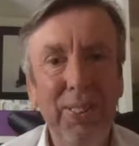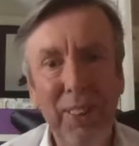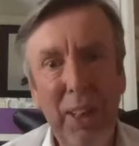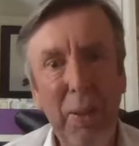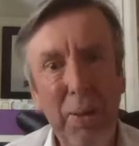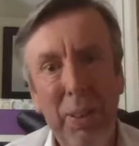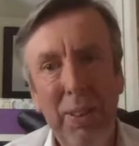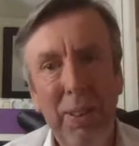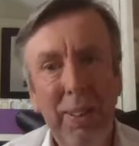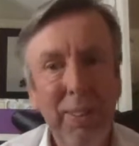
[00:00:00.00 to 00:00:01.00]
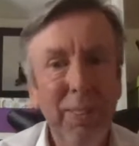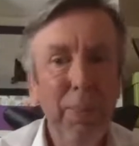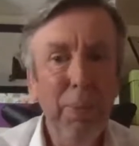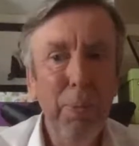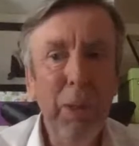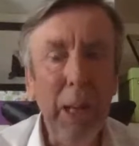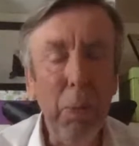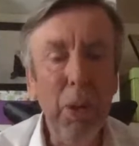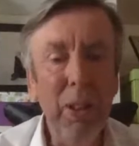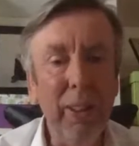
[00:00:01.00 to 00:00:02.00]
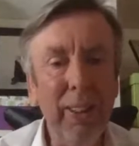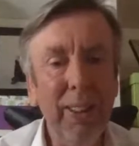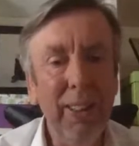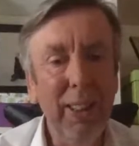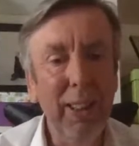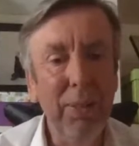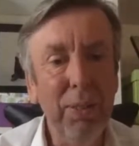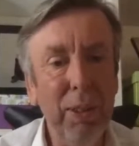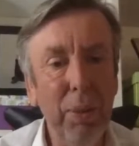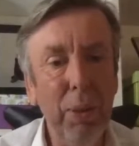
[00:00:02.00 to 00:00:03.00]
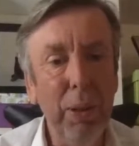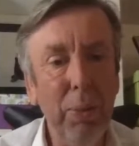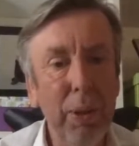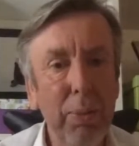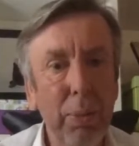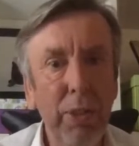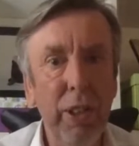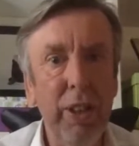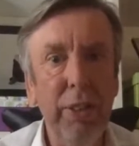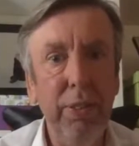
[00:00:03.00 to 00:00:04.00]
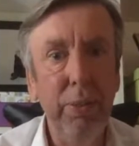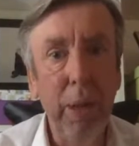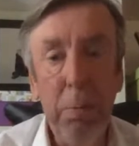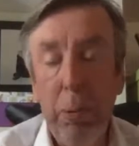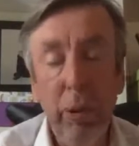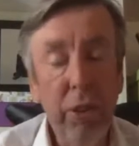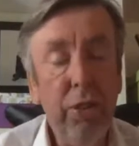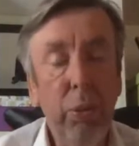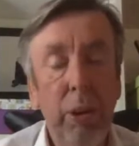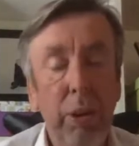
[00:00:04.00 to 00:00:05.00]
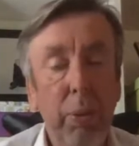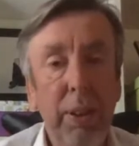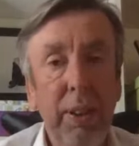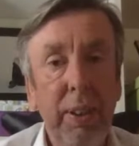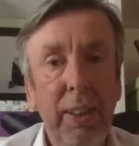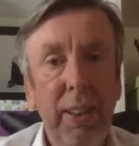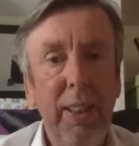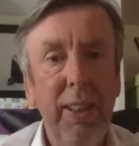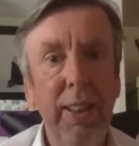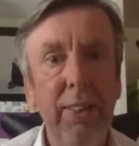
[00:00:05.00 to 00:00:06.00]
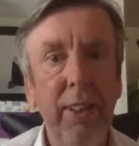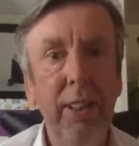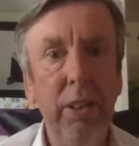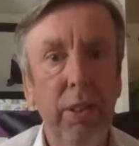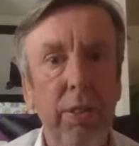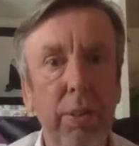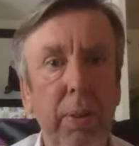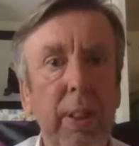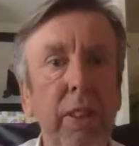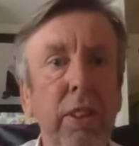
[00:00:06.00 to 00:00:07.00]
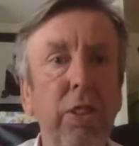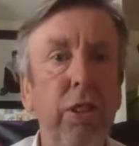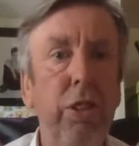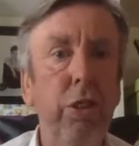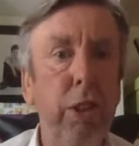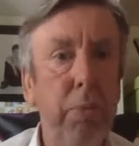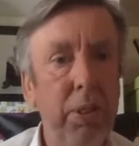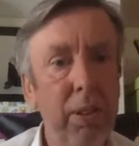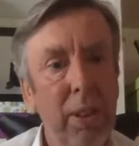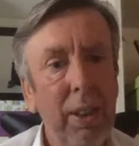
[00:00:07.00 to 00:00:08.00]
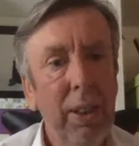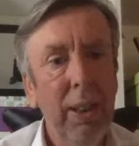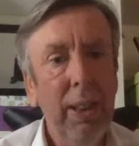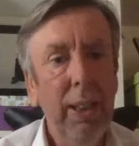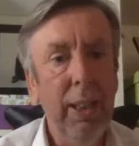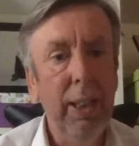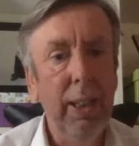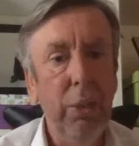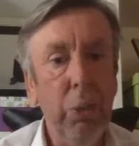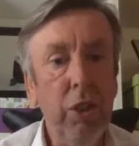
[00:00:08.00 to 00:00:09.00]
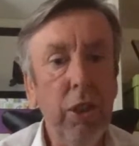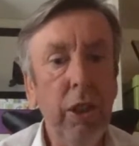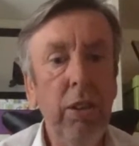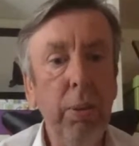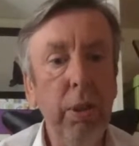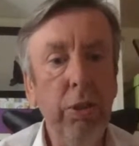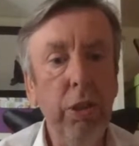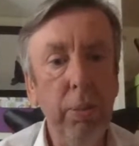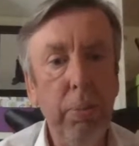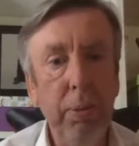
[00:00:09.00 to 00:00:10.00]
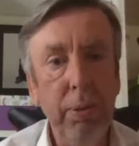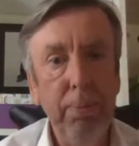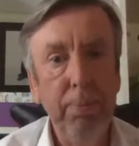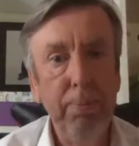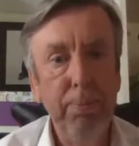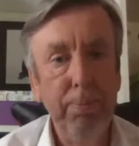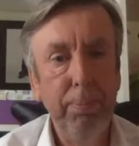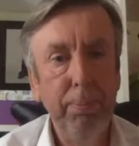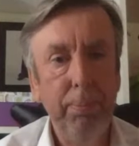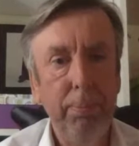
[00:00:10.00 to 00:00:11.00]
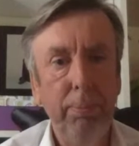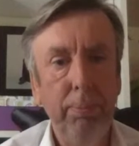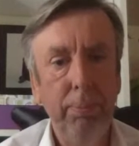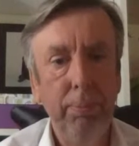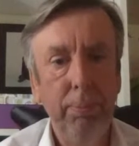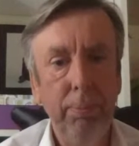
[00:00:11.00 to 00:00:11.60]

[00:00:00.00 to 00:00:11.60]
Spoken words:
go and get work, you know. So we find employers to work with, and they take on some of these internships, which turn into real jobs. Sure.